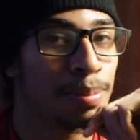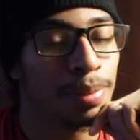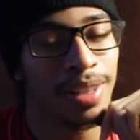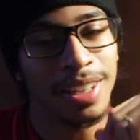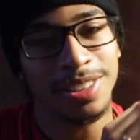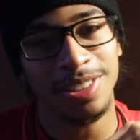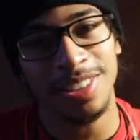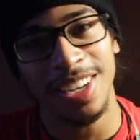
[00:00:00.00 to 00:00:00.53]
But
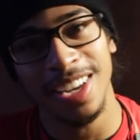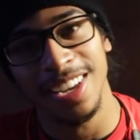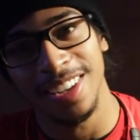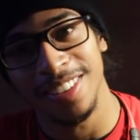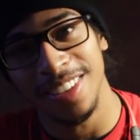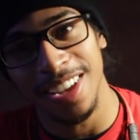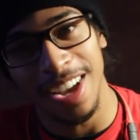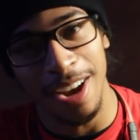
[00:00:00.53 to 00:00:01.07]
that's
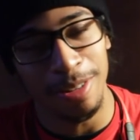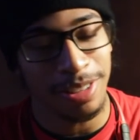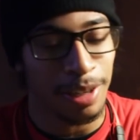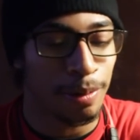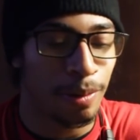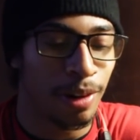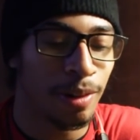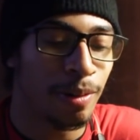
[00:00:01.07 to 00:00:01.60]
okay. I was
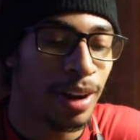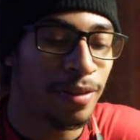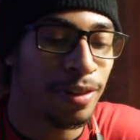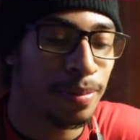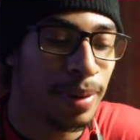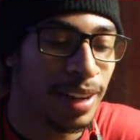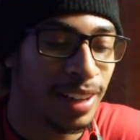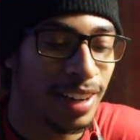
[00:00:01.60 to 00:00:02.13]
like one away
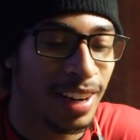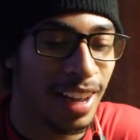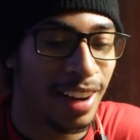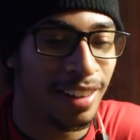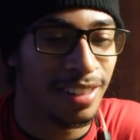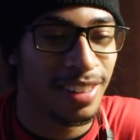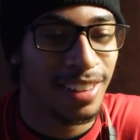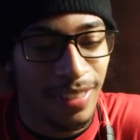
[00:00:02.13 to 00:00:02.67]
from making it out.